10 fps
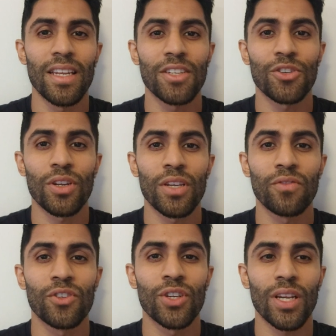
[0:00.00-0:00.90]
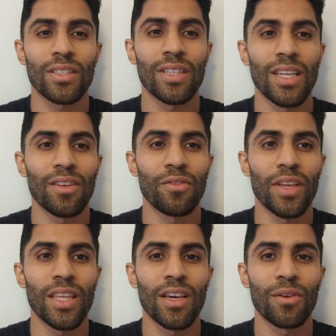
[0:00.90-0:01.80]
literally have just seen a
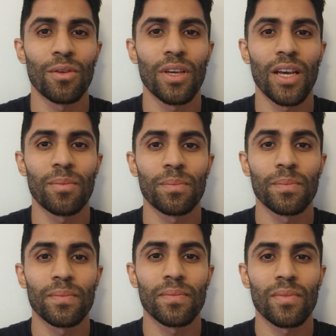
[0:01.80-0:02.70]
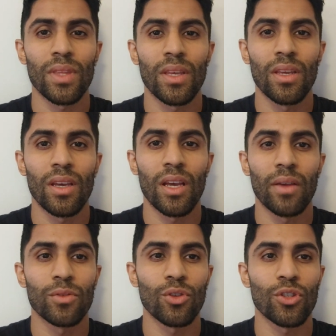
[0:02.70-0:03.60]
video,
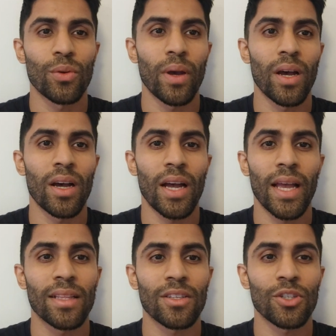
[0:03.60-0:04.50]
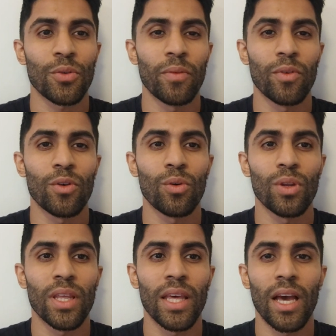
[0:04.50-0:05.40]
it was on Twitter, I had to screen
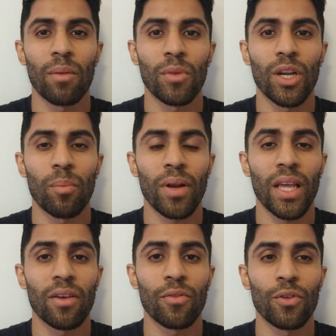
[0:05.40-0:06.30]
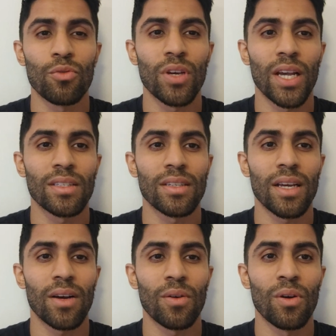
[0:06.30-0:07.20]
record it, I'm gonna play it for you guys
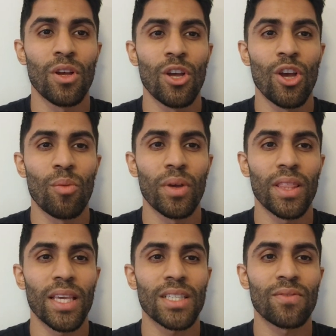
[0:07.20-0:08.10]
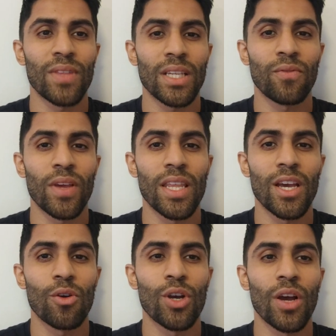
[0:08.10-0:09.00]
now. But this
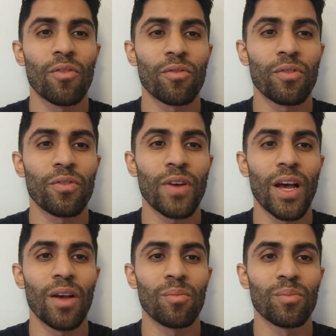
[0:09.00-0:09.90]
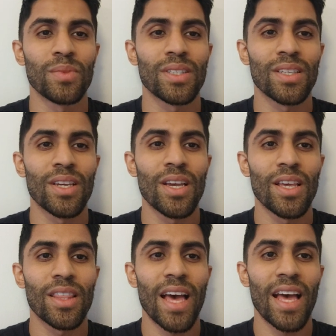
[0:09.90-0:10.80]
video confirms
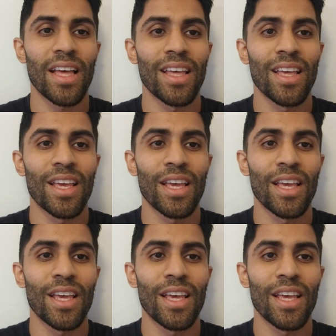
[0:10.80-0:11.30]
that